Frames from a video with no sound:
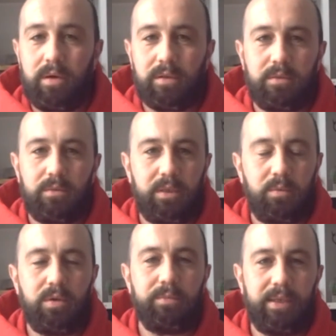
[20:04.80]
to where you
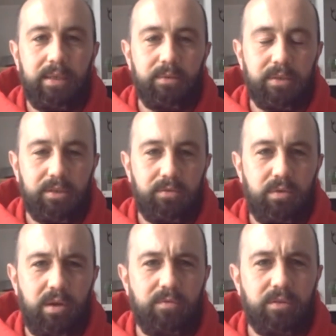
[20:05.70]
want to be, which is
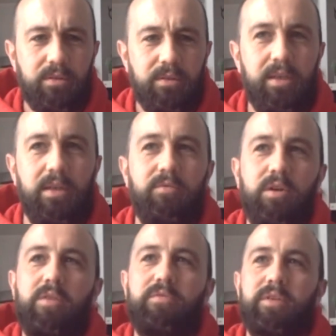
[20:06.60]
recovered. And
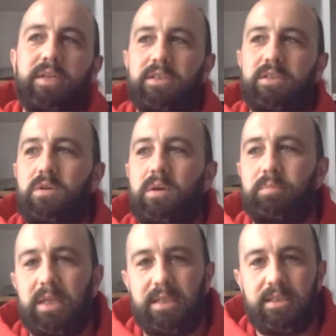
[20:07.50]
recovery is not a
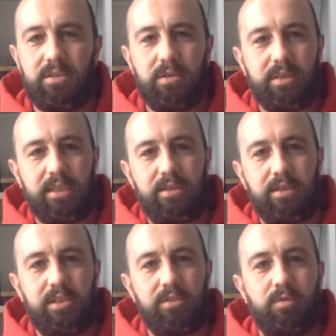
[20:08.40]
place, it's not a
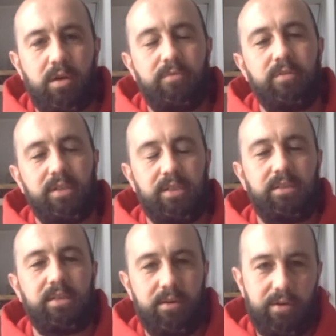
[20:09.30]
destination. Recovery is a
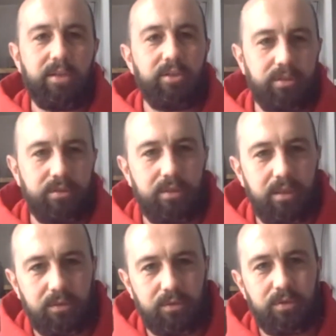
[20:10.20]
direction,
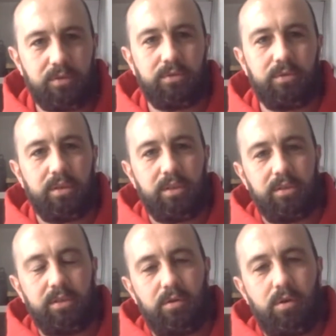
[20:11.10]
so
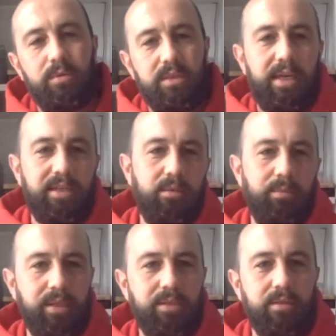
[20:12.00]
you're always getting
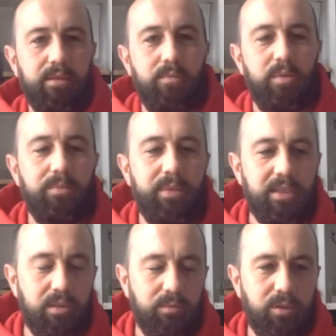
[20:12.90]
better. And when I meet
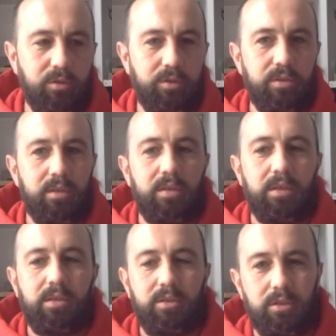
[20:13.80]
someone who's
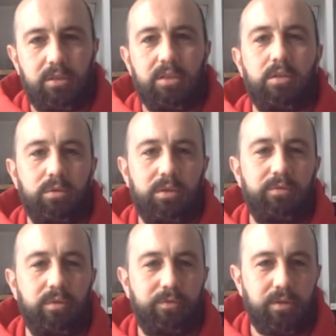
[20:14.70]
just disclosing
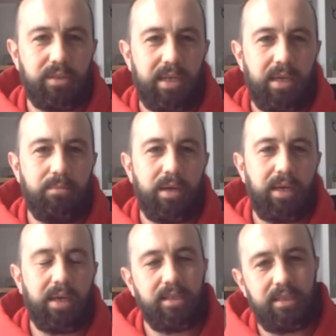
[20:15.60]
for the first time, I
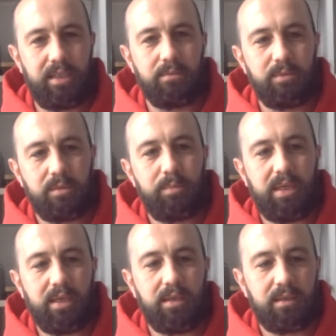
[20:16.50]
kind of see them as being